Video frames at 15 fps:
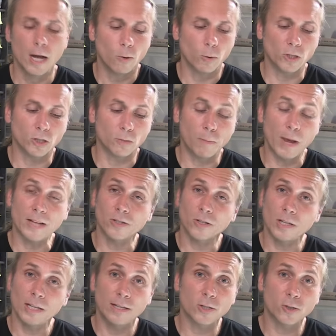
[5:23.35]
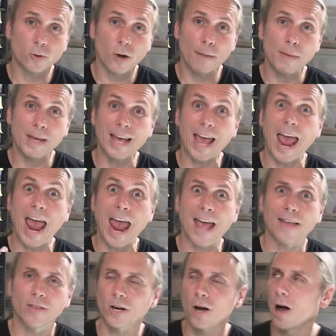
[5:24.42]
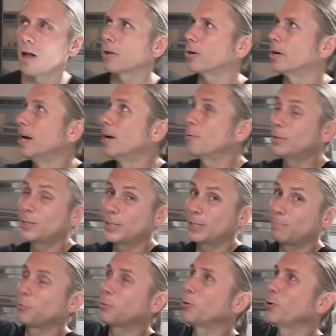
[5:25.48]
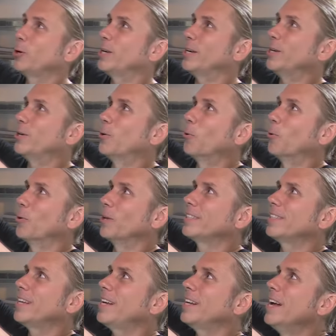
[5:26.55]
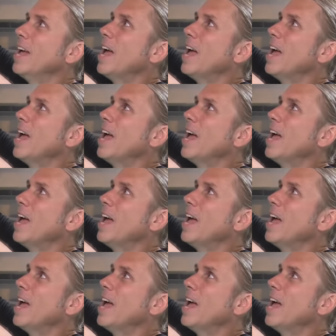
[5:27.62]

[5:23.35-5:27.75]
which is basically the striping and the color, which is pretty cool, isn't it?